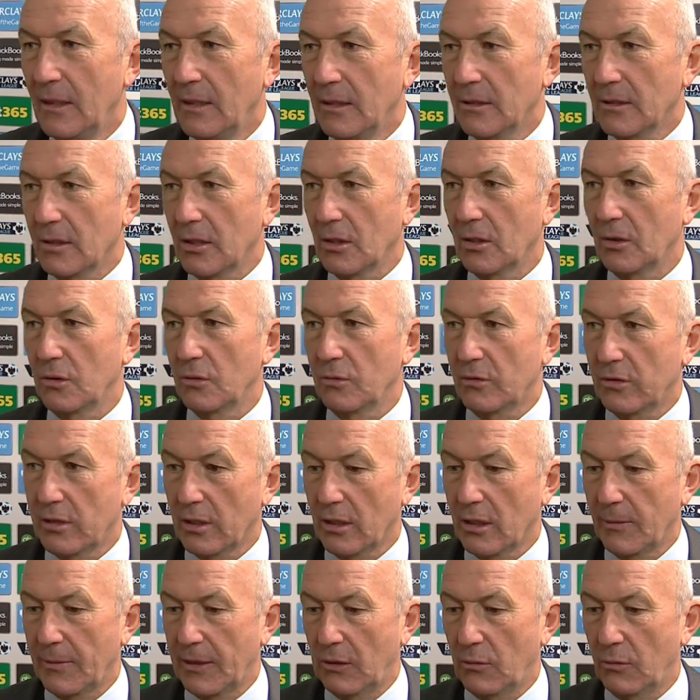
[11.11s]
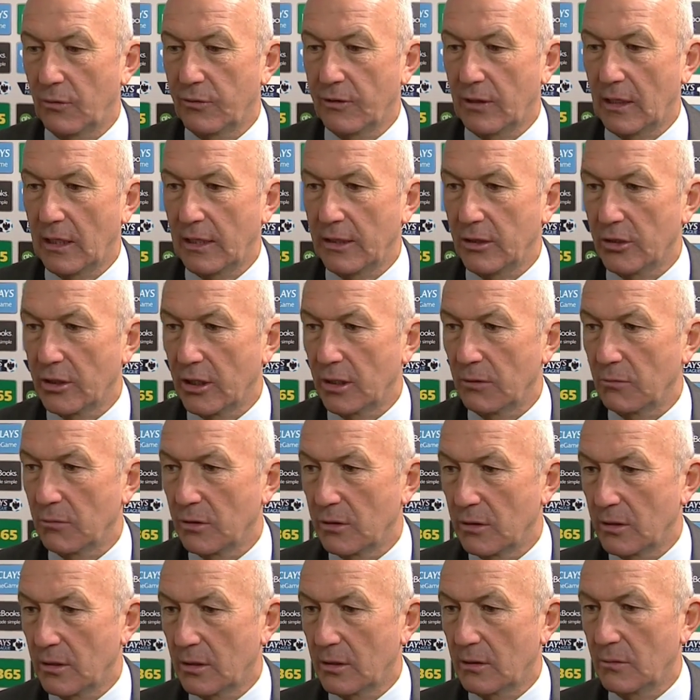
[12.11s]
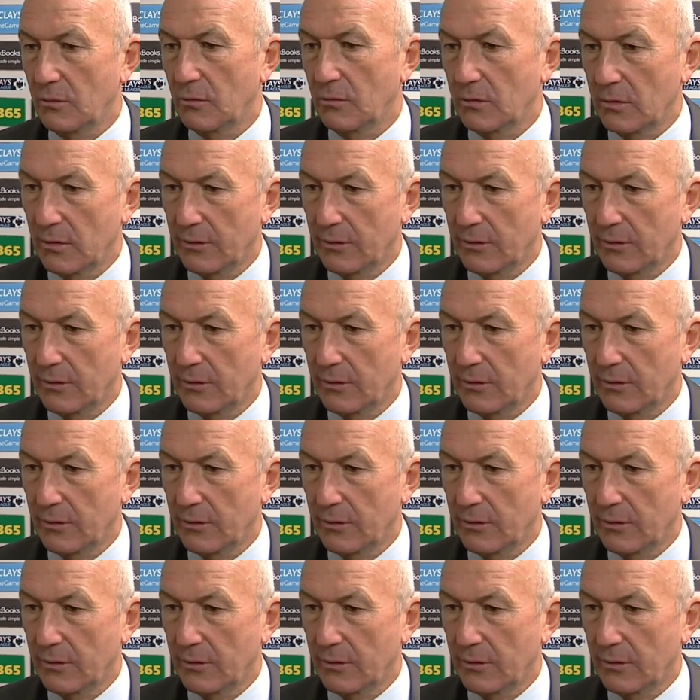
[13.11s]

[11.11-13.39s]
so to come out with a clean sheet was